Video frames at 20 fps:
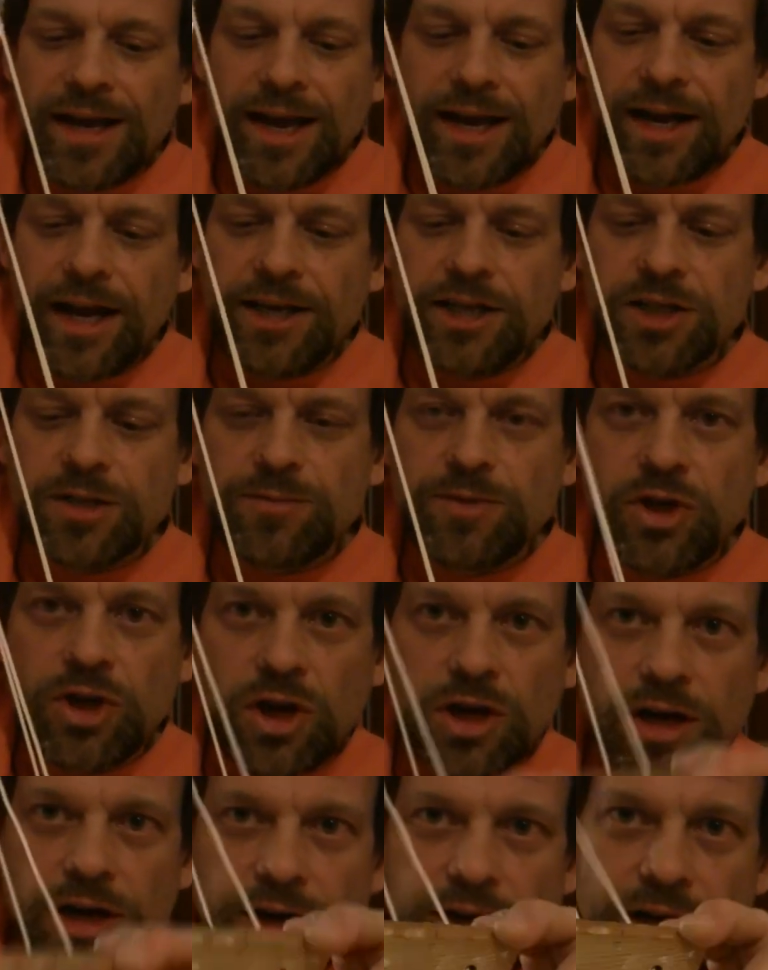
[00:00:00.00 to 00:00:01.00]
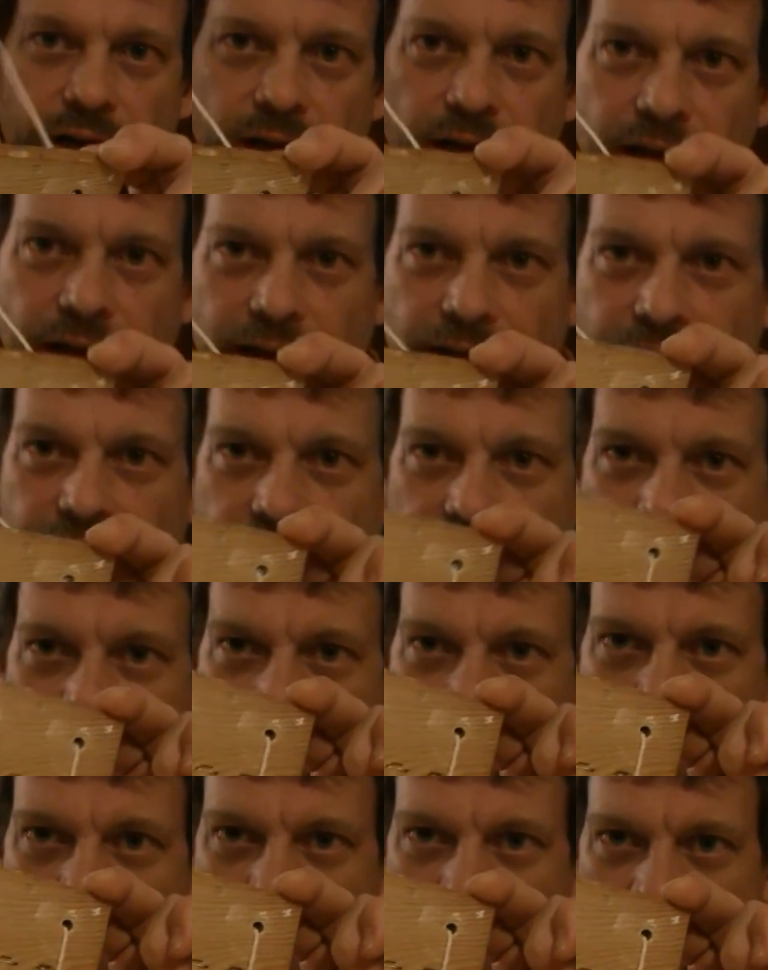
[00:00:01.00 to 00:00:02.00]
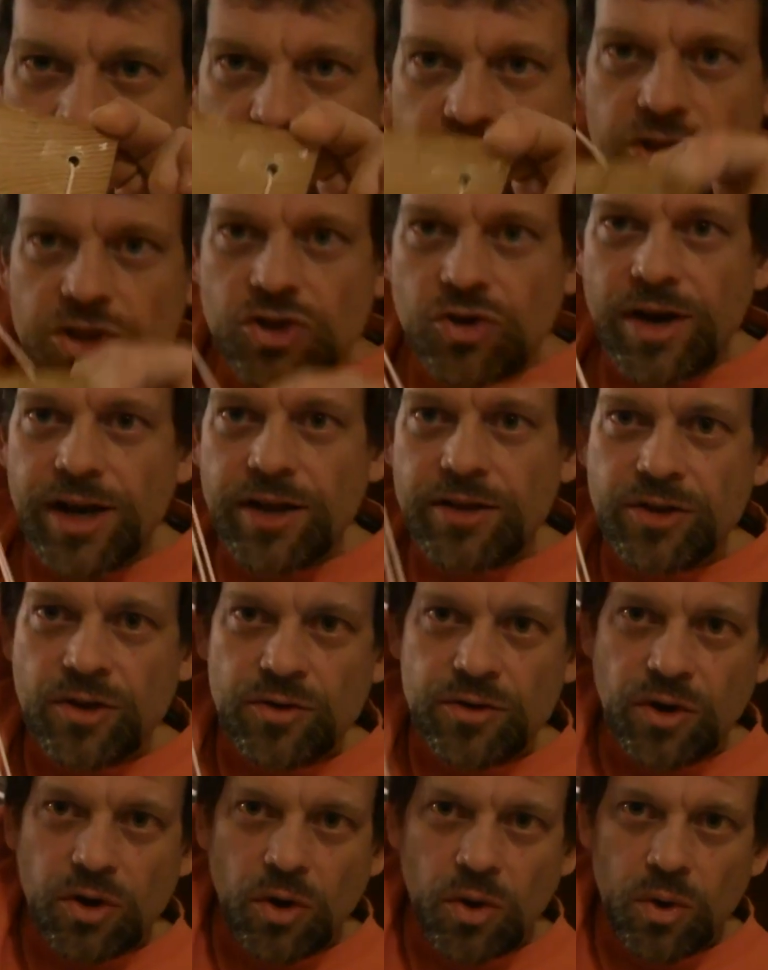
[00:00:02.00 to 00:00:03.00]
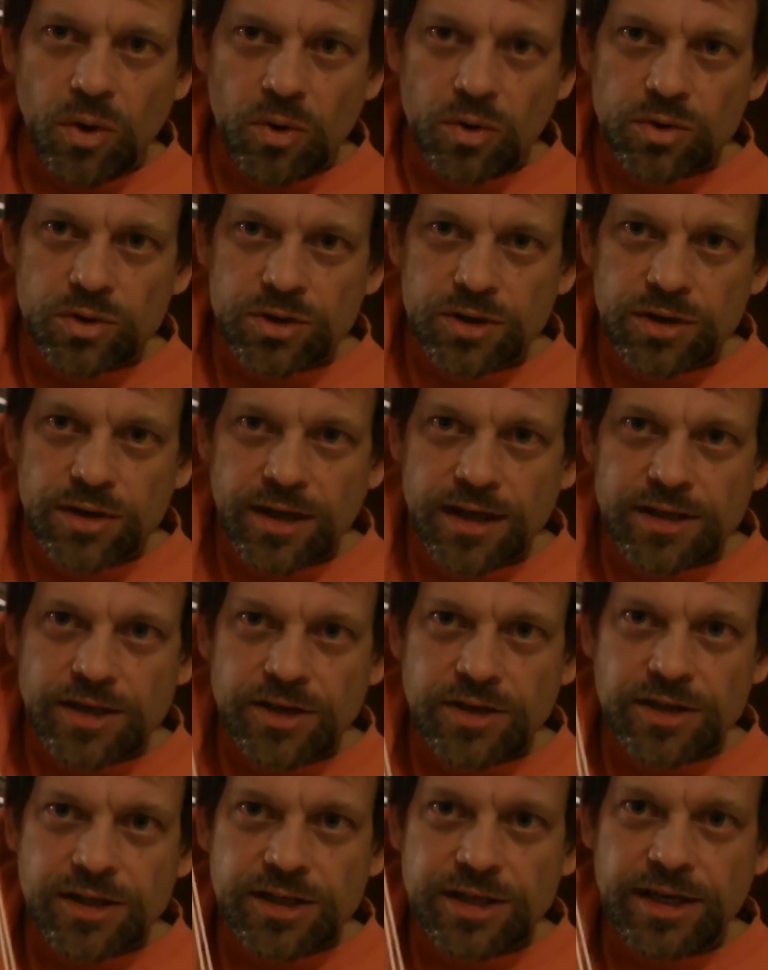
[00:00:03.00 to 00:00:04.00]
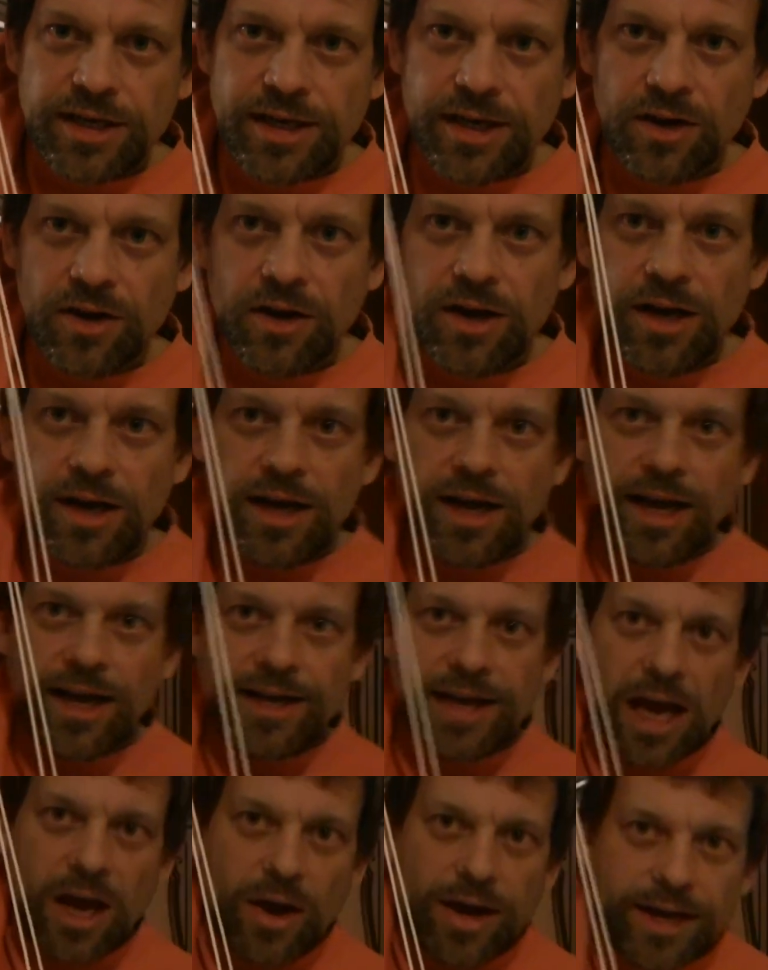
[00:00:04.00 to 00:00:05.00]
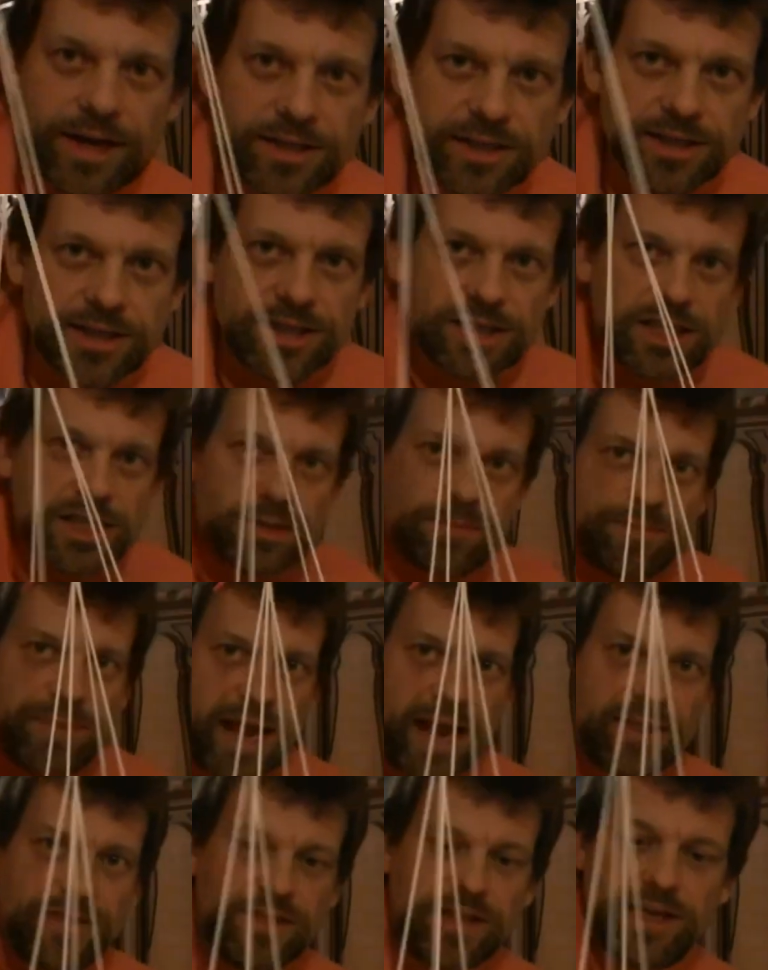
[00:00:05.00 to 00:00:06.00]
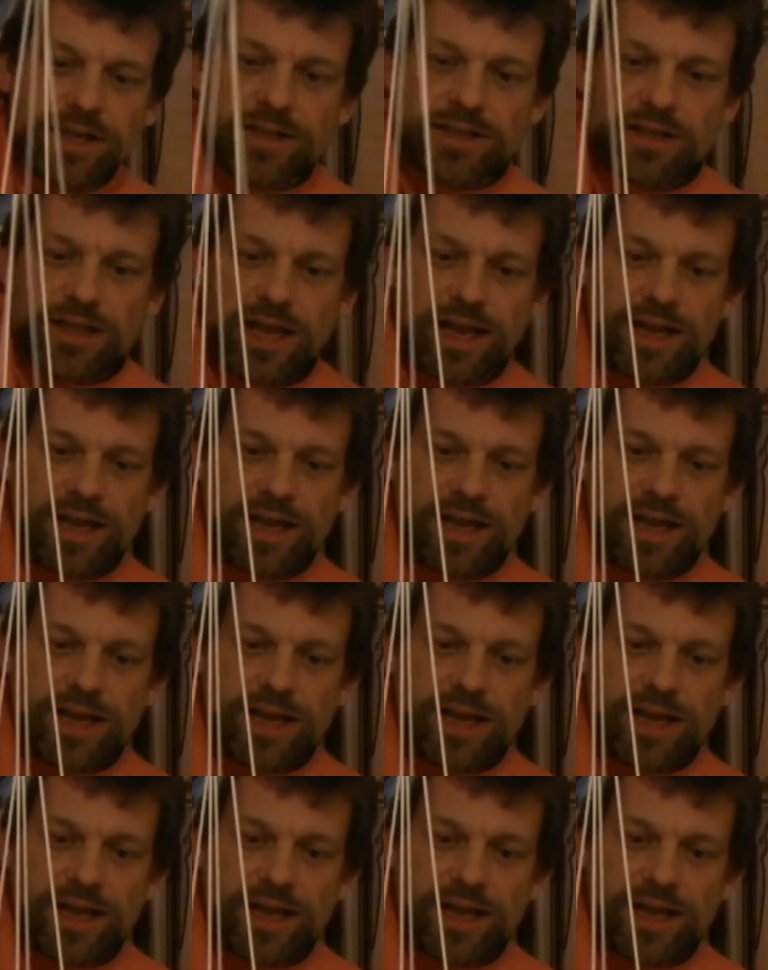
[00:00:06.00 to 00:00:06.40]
And I just took and, and put some string through the holes, as you can see here. And now I can suspend this